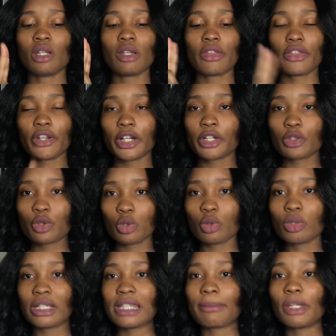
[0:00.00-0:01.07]
Third do
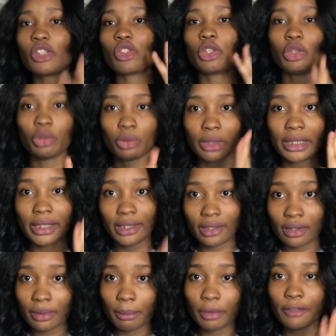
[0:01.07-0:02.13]
is make sure you
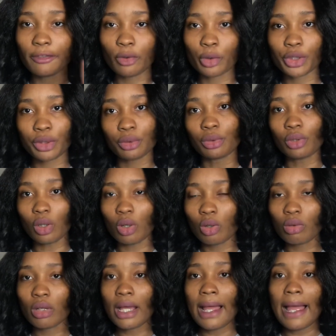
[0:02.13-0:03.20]
eat before you
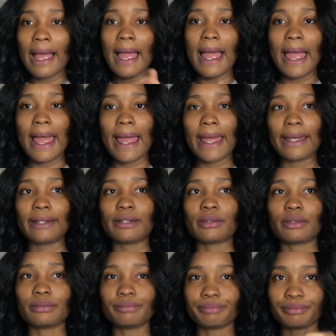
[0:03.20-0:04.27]
go. And
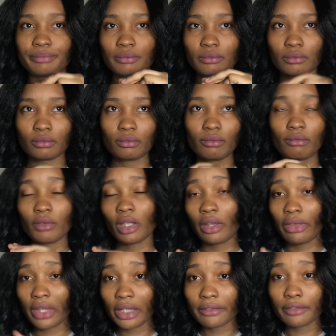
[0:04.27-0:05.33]

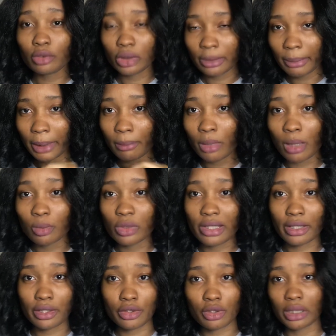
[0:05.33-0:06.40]
thankfully my mom was
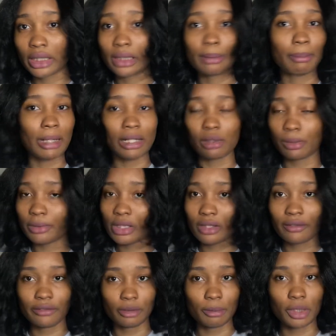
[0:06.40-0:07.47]
there to like pack up
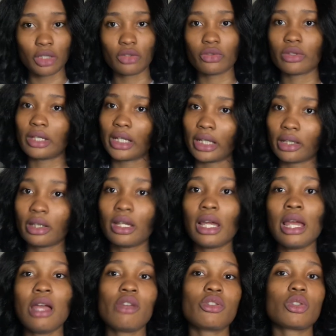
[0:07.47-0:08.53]
stuff for me to take.
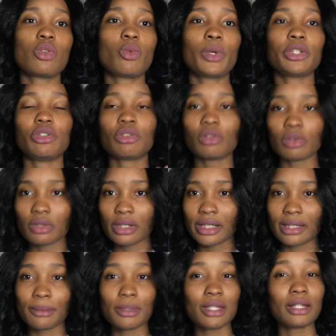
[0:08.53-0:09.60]
So when you go to the
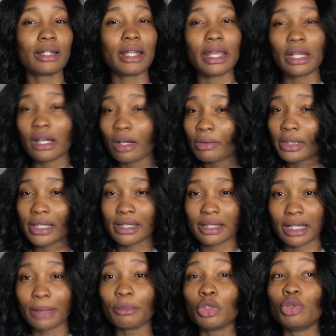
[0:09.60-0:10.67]
exam, it's an 8-hour
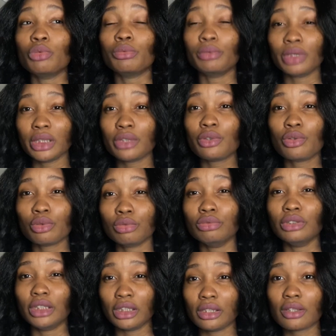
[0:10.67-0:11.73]
exam, you really do
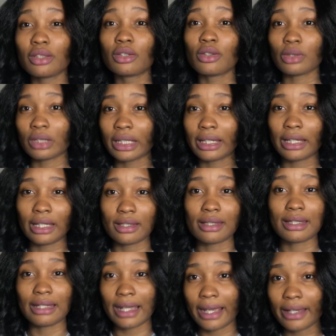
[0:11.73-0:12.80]
need to get
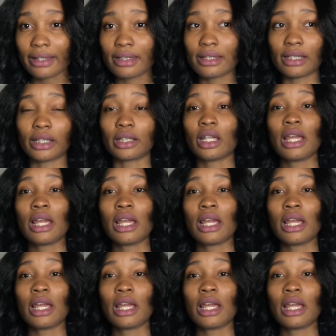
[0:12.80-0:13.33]
snacks like